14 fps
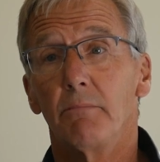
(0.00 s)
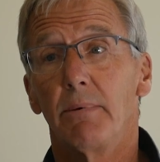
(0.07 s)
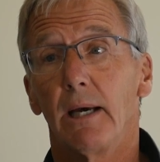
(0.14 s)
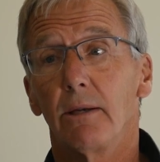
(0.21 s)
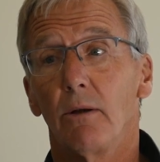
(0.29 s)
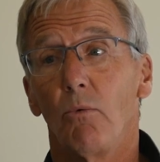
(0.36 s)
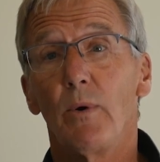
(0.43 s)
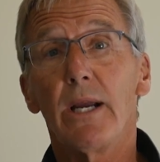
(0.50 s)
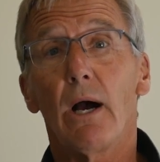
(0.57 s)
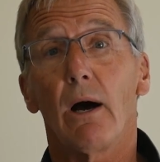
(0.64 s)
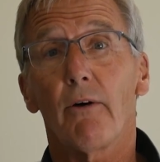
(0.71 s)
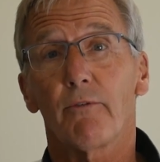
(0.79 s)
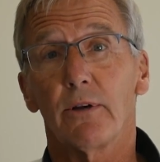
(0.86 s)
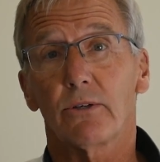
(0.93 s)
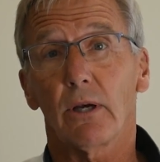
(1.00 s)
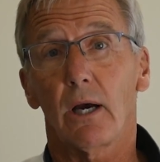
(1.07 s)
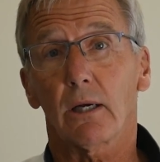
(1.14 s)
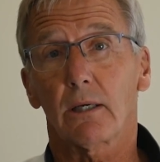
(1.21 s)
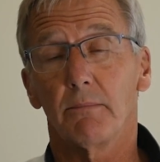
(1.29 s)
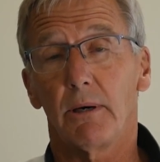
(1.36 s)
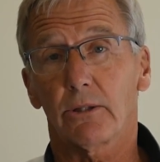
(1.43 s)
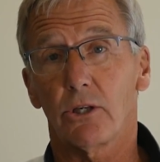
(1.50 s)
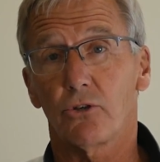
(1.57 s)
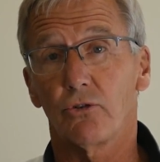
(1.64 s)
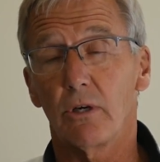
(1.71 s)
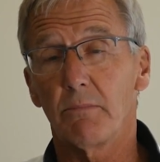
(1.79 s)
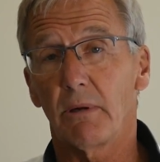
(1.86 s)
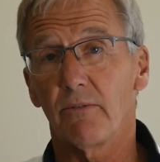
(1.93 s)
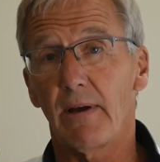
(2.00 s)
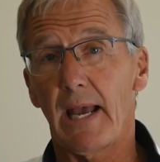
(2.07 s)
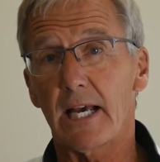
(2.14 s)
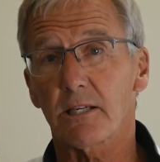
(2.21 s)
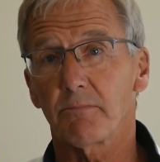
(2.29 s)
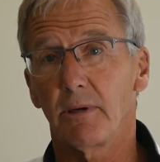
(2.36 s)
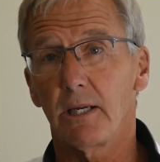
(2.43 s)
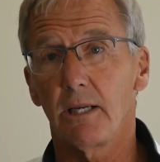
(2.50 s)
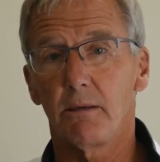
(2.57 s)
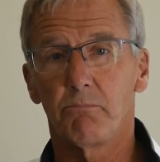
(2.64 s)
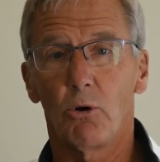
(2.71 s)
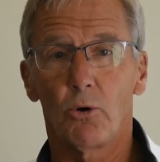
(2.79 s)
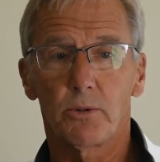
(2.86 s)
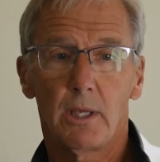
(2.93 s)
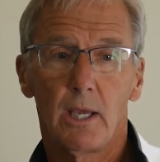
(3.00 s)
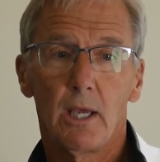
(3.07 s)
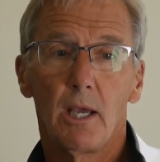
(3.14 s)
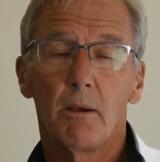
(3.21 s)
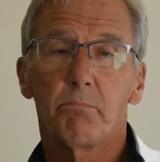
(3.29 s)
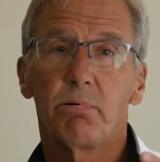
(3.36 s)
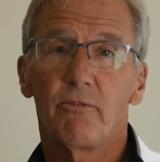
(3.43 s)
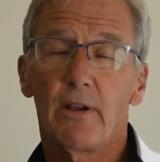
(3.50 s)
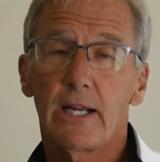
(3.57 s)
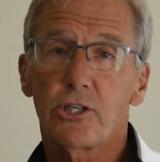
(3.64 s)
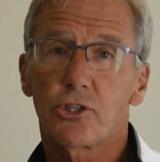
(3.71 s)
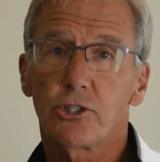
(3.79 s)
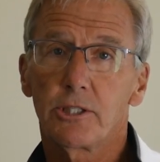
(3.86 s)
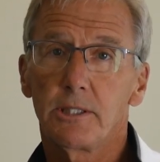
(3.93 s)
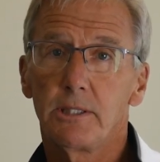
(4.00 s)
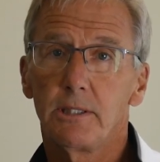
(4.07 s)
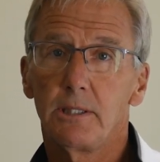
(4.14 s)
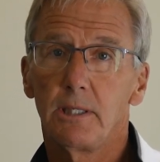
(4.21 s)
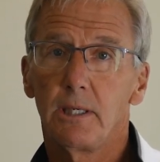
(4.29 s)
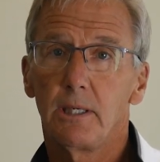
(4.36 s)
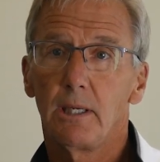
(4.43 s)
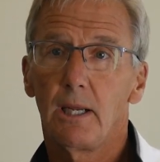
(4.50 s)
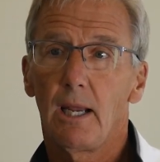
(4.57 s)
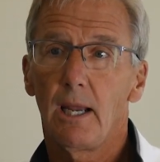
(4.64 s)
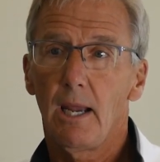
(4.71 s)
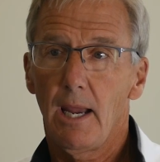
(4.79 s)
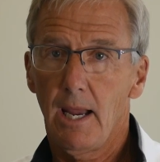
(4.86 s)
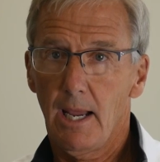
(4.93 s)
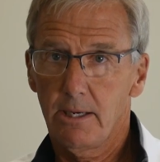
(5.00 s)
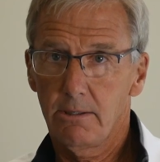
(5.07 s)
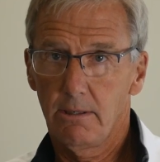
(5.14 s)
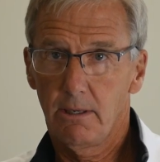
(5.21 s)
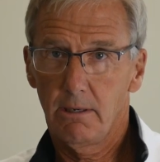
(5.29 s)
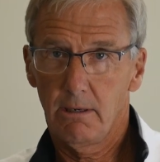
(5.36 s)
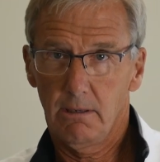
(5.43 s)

But we often talk about the treatment of asthma in both prevention and,